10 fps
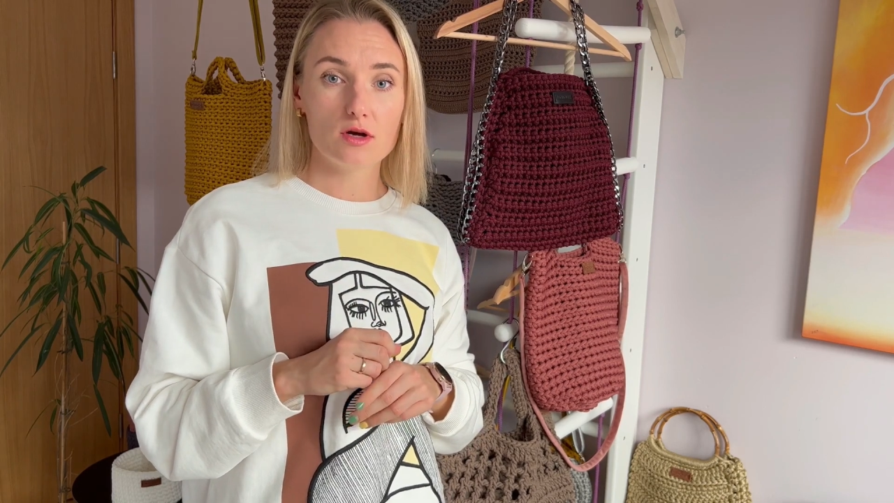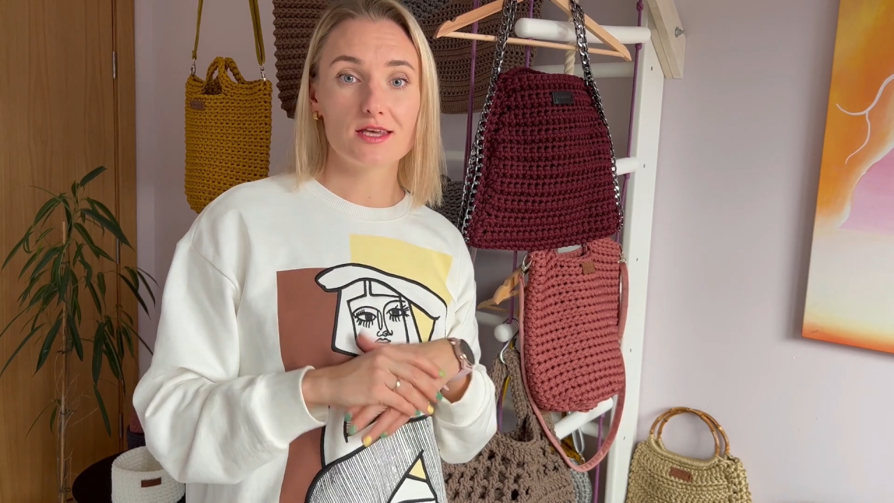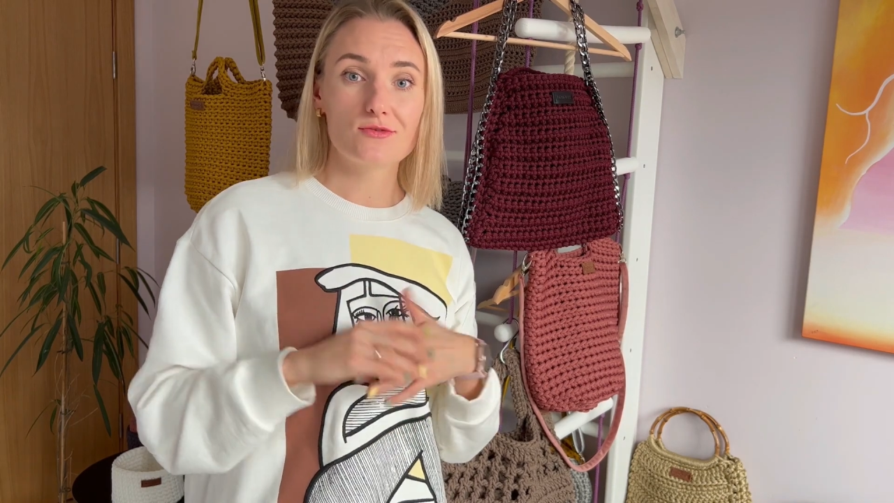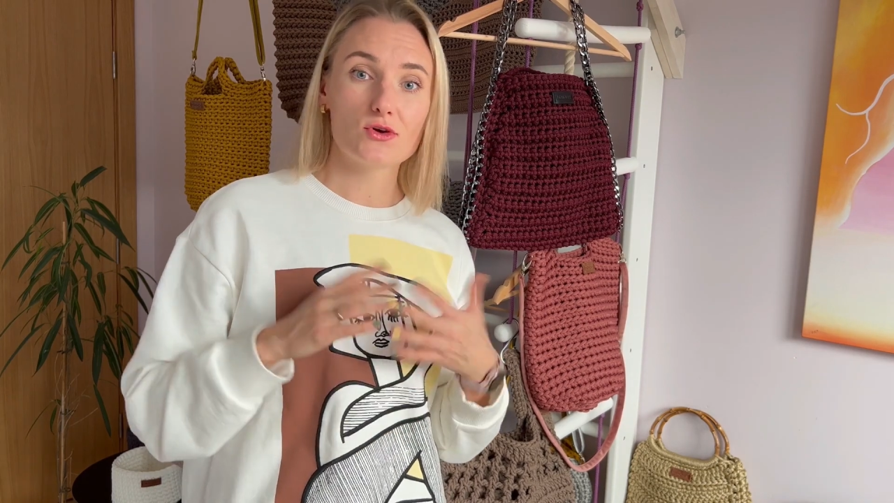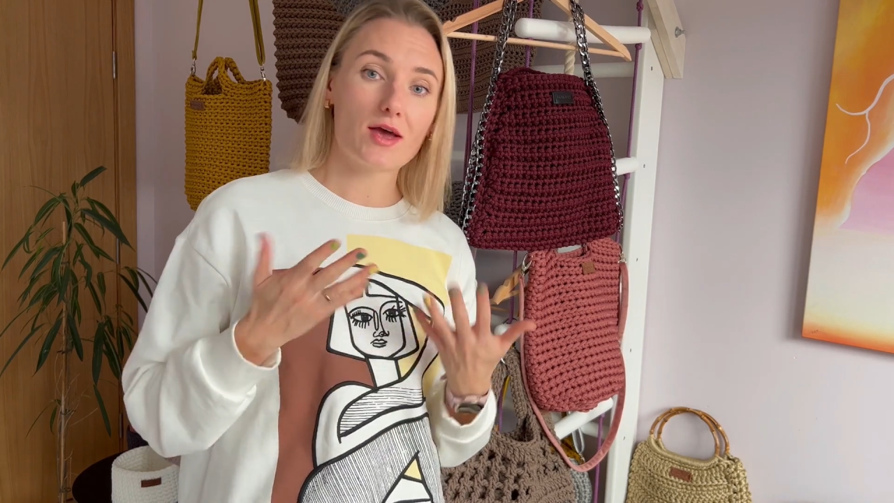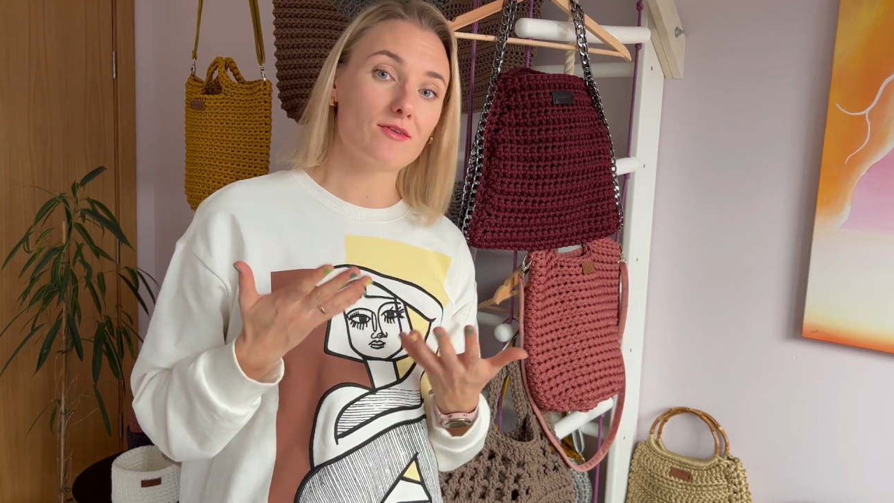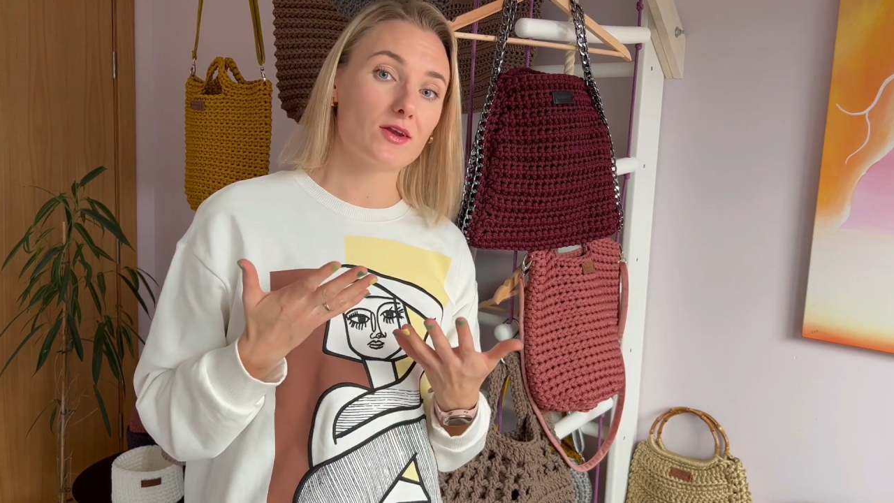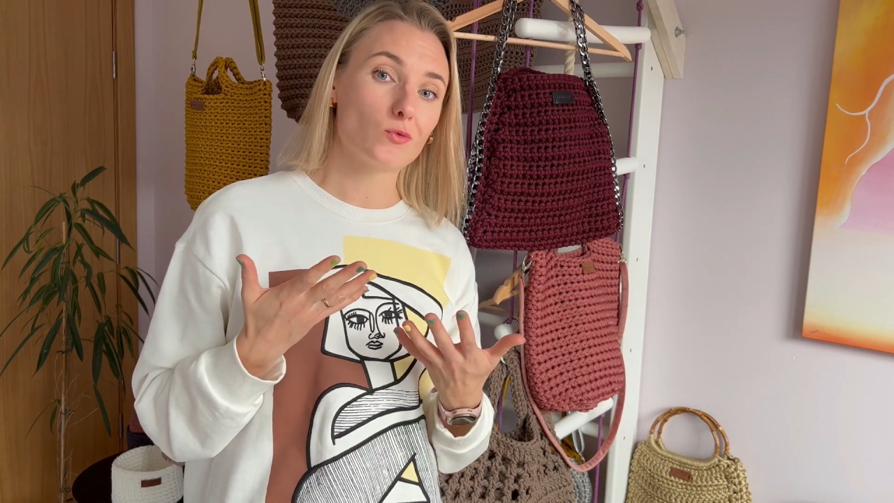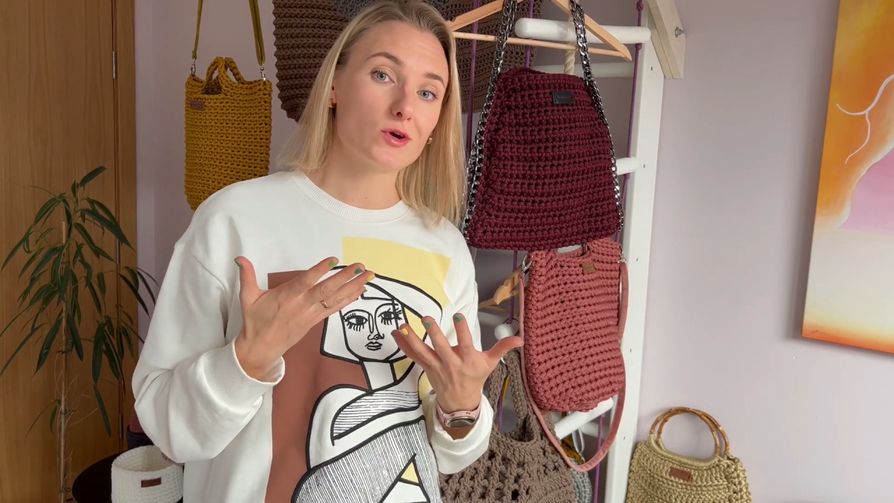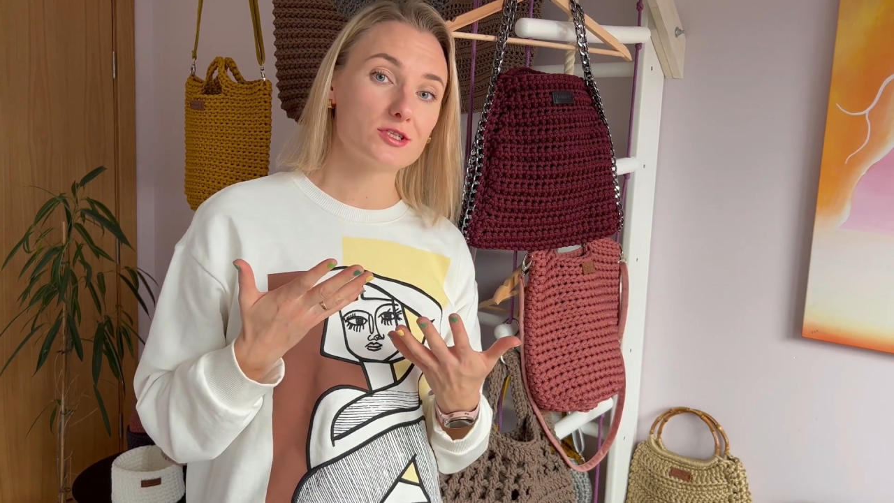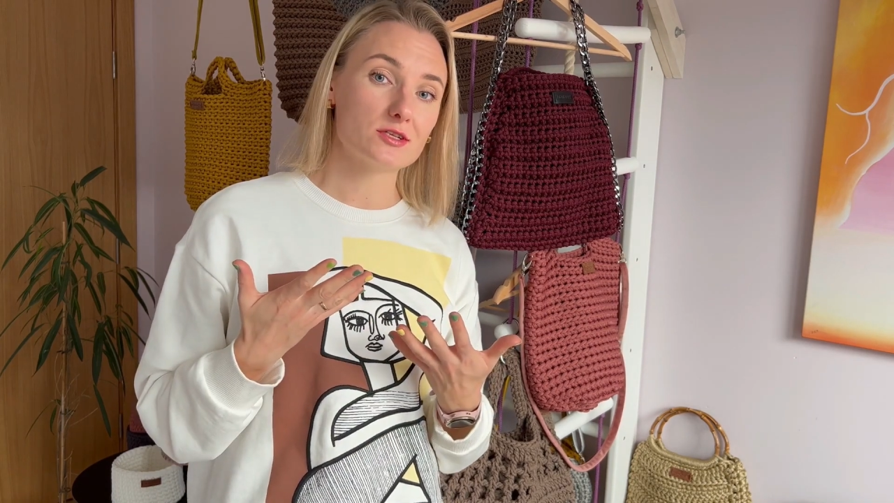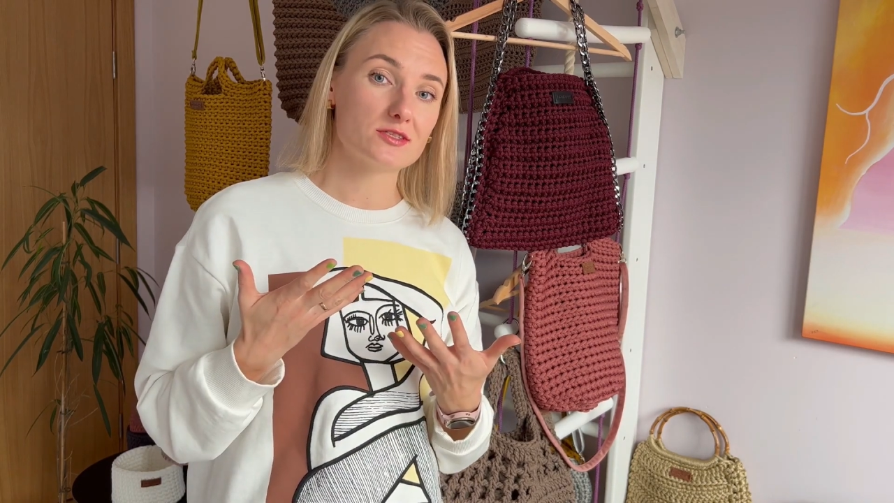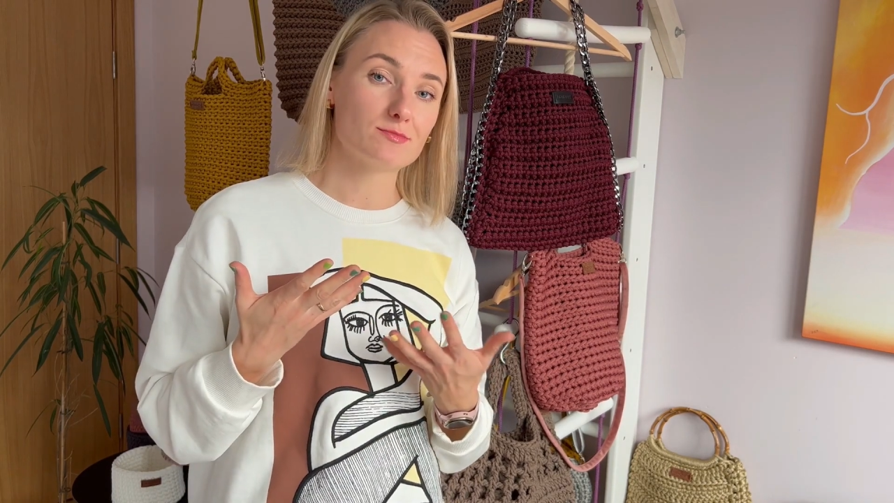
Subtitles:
If you have any questions,